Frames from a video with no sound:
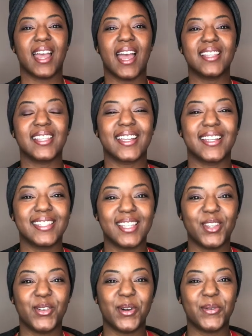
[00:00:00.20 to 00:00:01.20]
As I
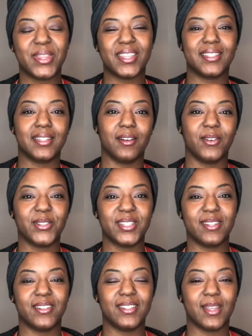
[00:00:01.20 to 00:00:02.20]
continue on with the tarot
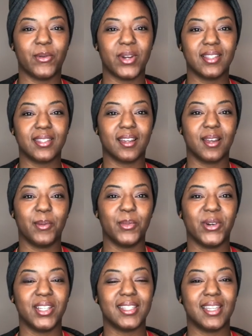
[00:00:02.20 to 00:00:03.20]
series, I wanted to come
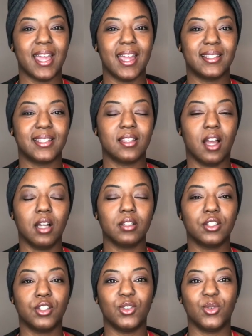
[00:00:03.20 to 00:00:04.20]
on today to talk
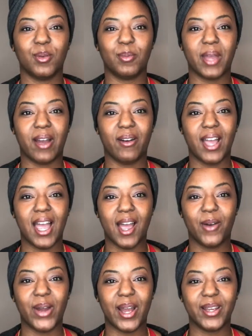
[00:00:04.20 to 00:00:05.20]
to you about
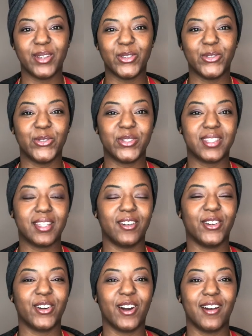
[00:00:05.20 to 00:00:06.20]
how I use
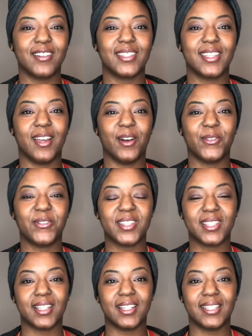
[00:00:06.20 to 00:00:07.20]
tarot cards to help
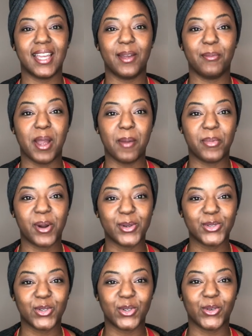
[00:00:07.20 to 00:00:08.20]
facilitate my
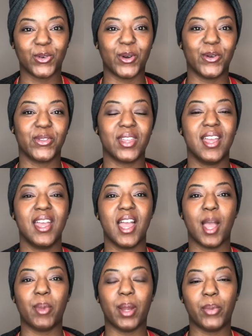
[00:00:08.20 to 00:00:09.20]
personal growth
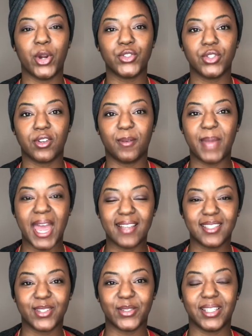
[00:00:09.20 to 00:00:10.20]
and my personal
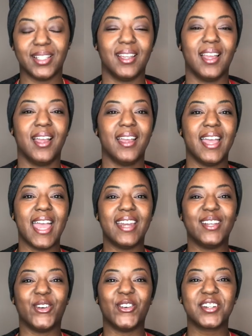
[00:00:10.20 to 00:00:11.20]
mastery. And
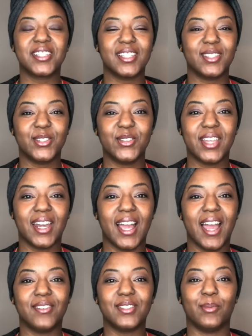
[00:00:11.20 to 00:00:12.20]
in order to do that, I
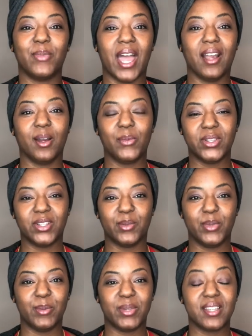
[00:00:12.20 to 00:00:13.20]
have to back up a little
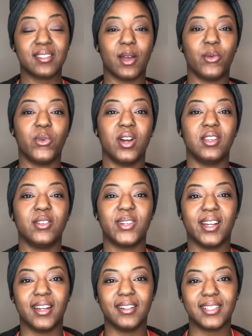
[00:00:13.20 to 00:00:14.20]
bit because I want you
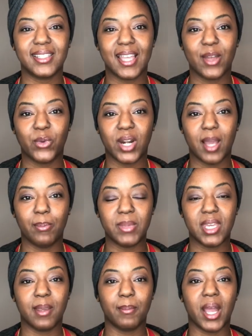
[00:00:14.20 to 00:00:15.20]
to understand what I
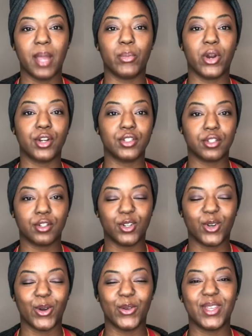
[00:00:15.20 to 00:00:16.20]
mean by personal
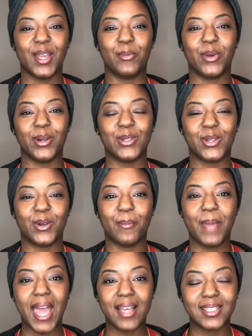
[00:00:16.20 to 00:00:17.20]
growth and personal
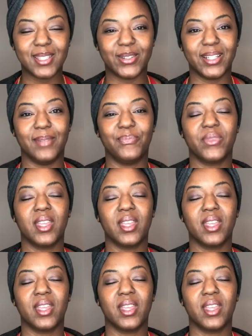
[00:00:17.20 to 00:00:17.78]
mastery.